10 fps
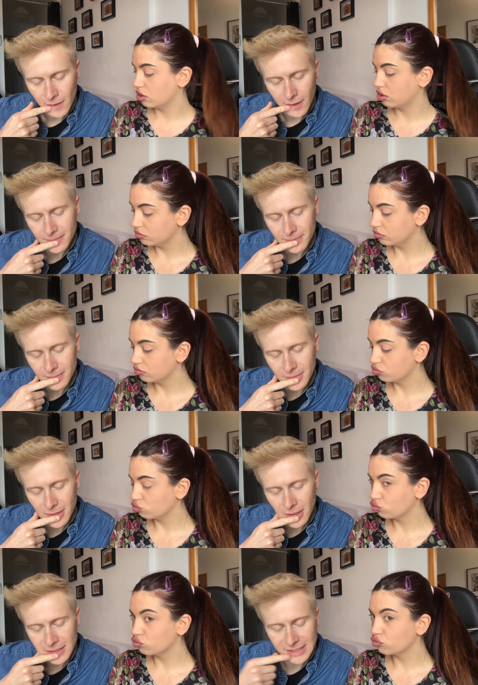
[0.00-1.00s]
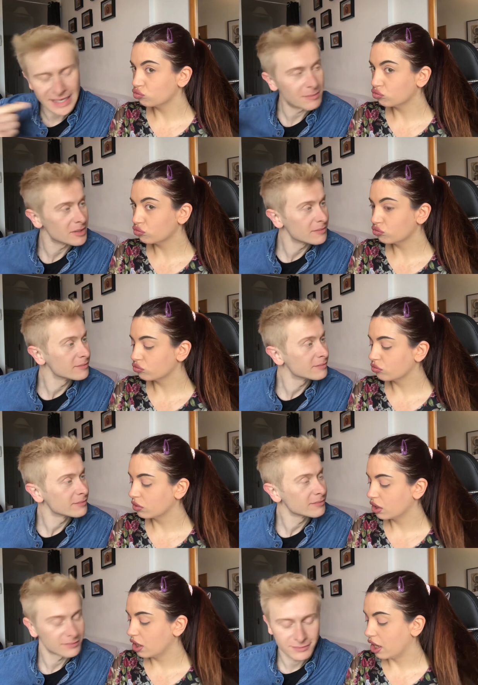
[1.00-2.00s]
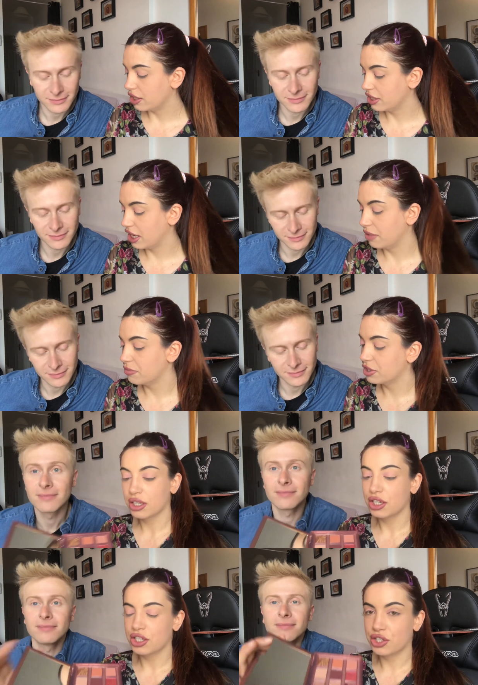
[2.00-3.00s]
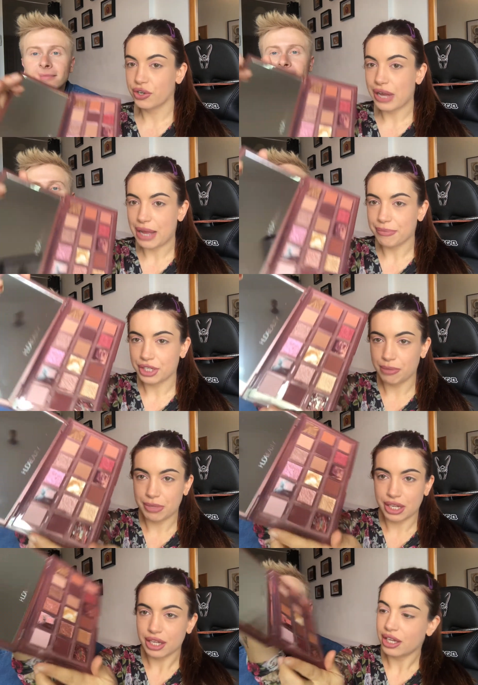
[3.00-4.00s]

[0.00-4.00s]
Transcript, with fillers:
Speaker 1: Um, Untamed.
Speaker 2: Untamed. So I'm going to be